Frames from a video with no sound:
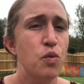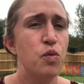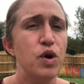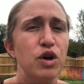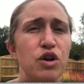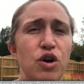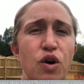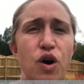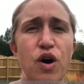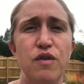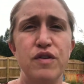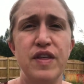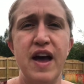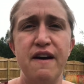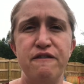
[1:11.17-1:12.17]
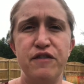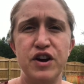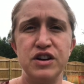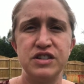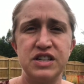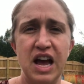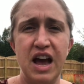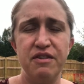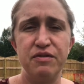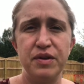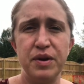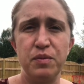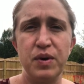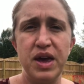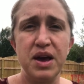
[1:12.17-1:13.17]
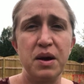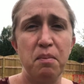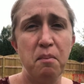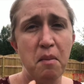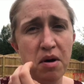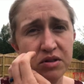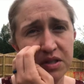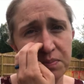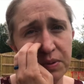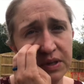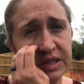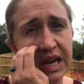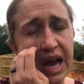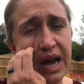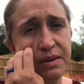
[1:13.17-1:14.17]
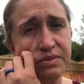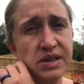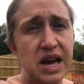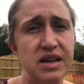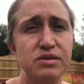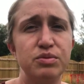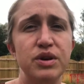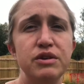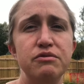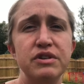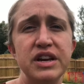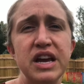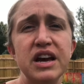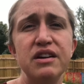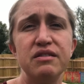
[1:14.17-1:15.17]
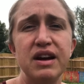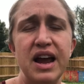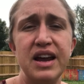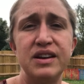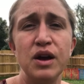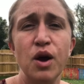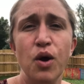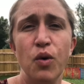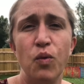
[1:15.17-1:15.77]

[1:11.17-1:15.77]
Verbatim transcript: We'll go over that verse every week multiple times as we reiterate